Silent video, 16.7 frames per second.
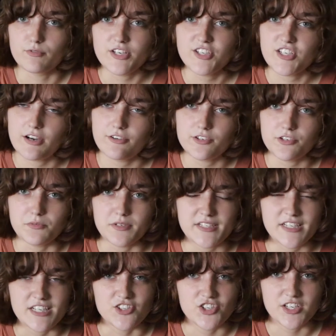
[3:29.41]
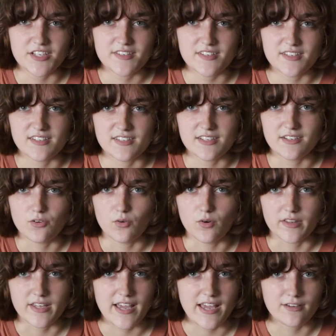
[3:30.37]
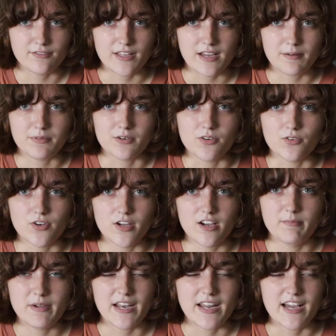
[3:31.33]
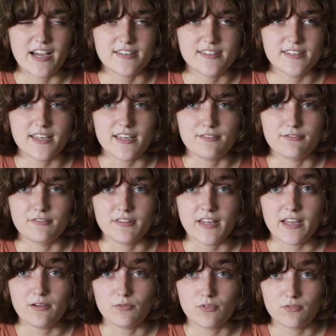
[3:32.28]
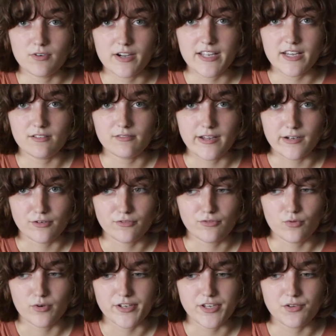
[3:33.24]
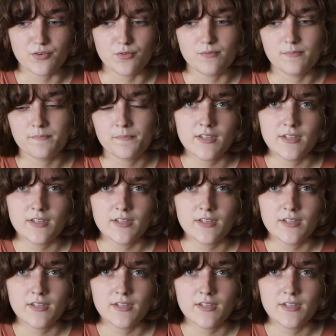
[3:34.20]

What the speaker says: reach out to a teaching assistant or the head of that program and ask if they will write a letter for you.